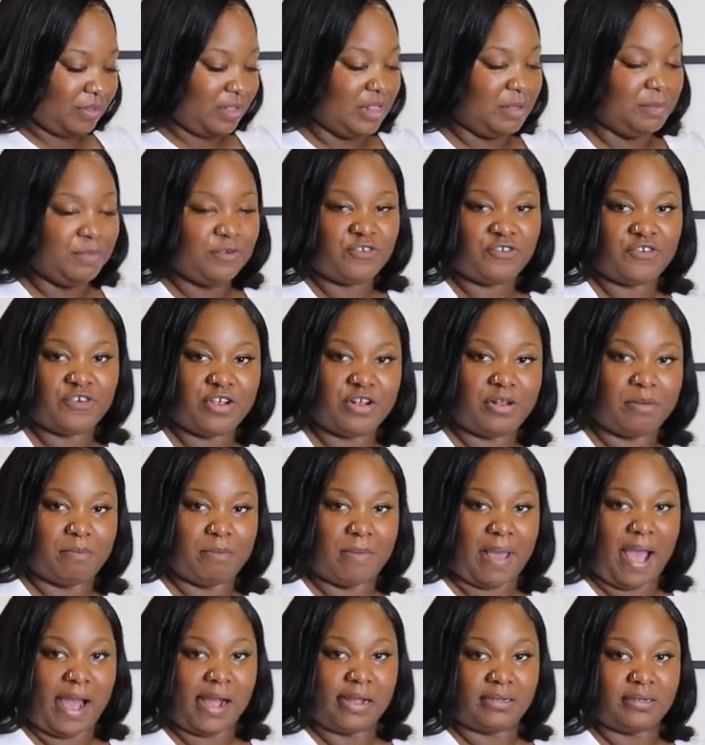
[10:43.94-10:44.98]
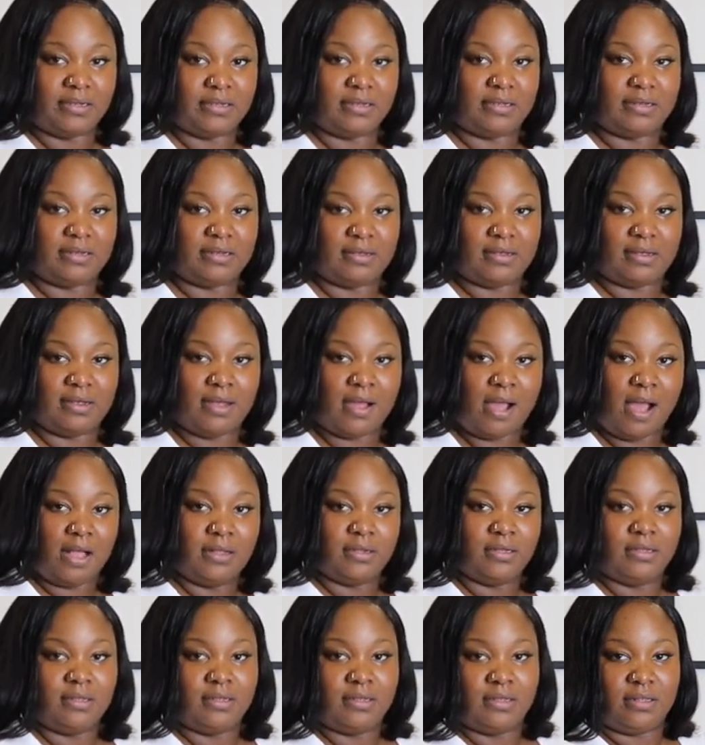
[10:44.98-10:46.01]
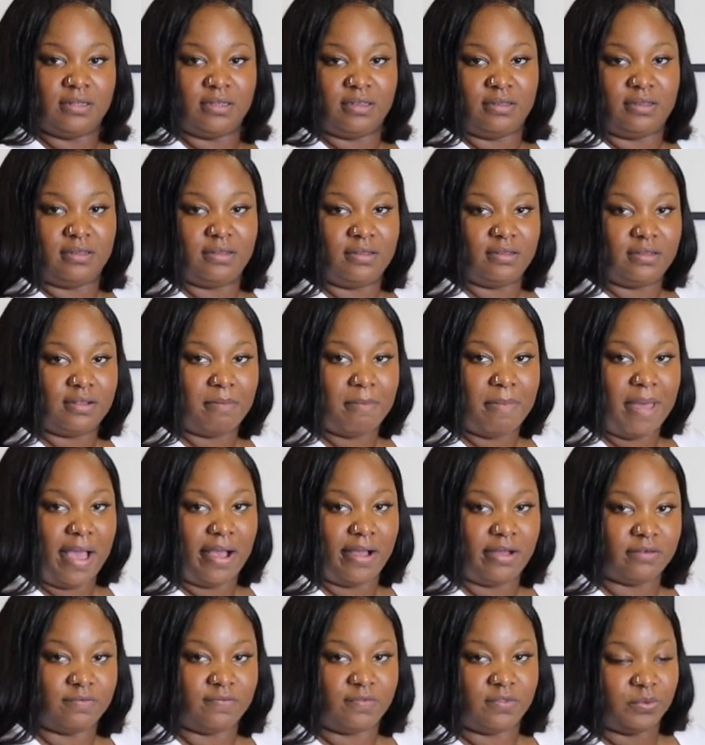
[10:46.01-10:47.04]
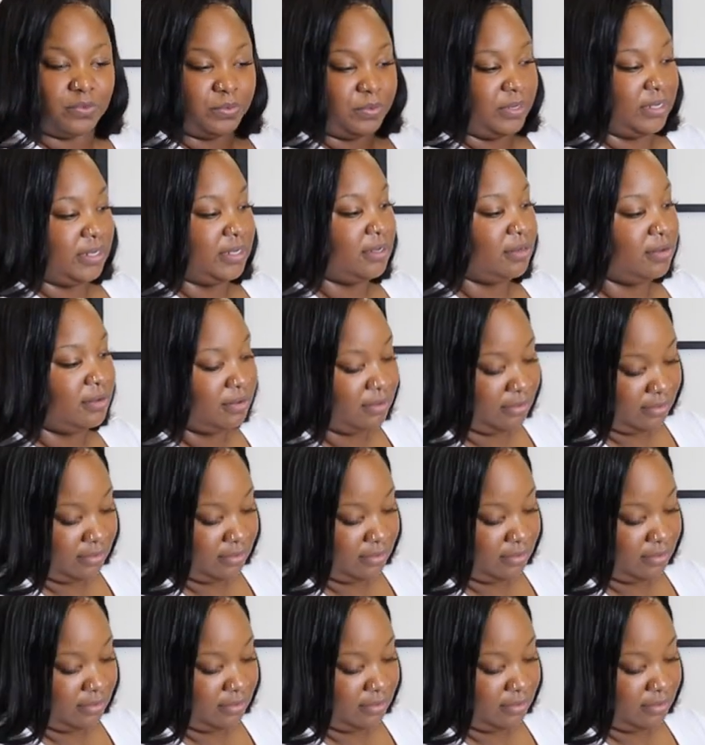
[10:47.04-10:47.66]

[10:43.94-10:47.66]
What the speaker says: Let me show you the back. This is the back of the wig.